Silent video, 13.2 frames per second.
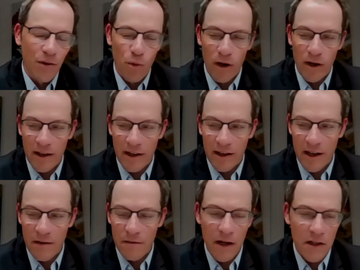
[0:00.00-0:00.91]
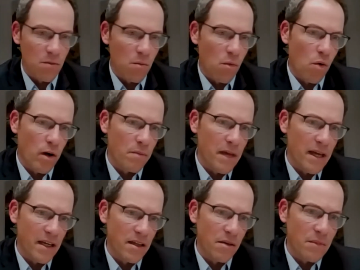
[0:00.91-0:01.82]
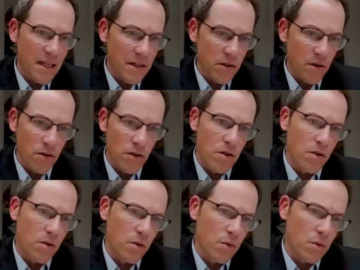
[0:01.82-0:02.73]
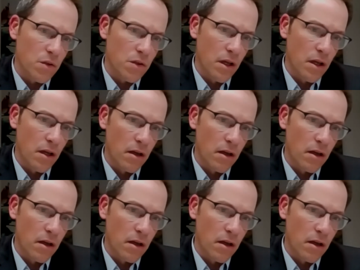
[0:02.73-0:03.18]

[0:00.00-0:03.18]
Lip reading: We're going to invest more in making them easier to use,